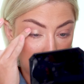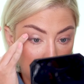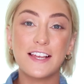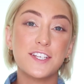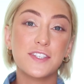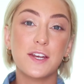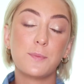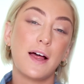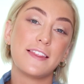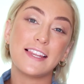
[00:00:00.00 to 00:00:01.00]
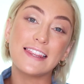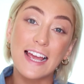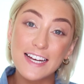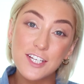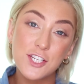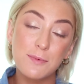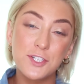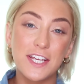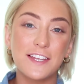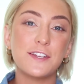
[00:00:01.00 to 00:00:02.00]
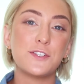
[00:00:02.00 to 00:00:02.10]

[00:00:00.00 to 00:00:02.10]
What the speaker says: Then just going to apply the lightest shimmer shade